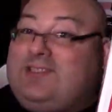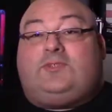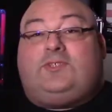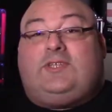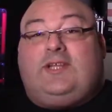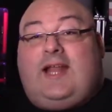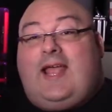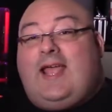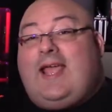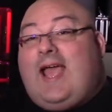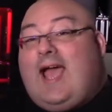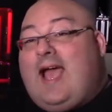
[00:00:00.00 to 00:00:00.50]

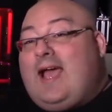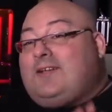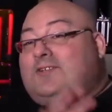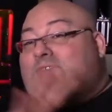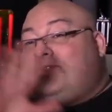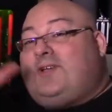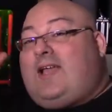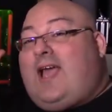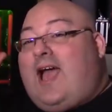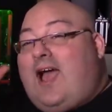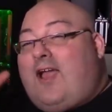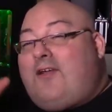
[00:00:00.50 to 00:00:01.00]
Today,
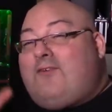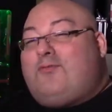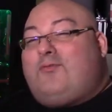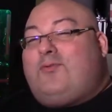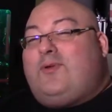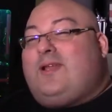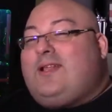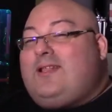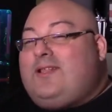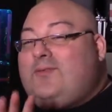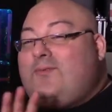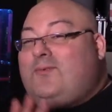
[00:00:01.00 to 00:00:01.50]
actually, I
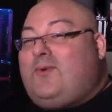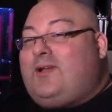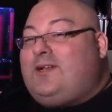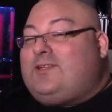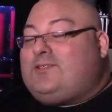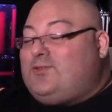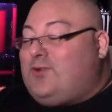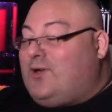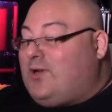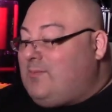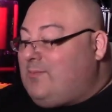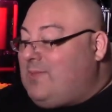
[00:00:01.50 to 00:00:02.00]
really want to
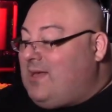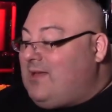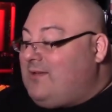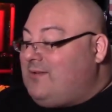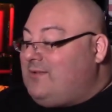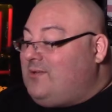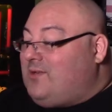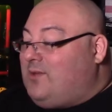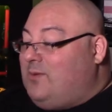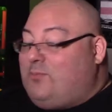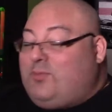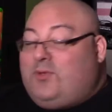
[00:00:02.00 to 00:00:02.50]
talk
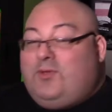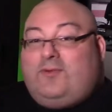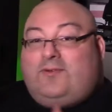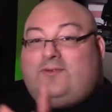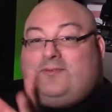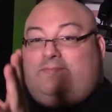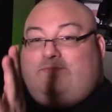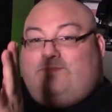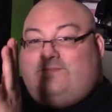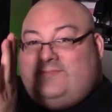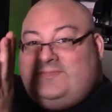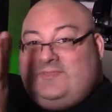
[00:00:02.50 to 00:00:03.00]
about
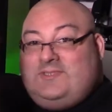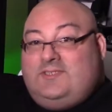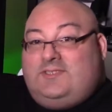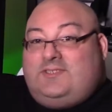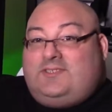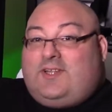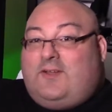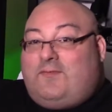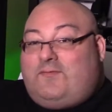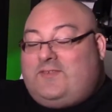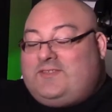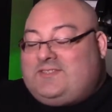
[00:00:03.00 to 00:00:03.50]
computer
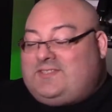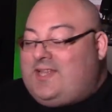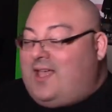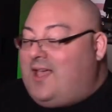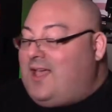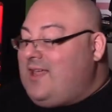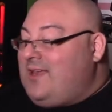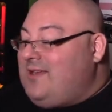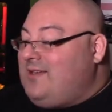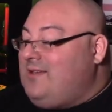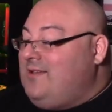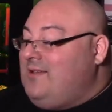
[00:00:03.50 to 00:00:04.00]
stuff
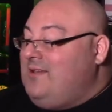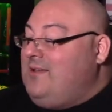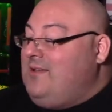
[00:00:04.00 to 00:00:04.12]
aside.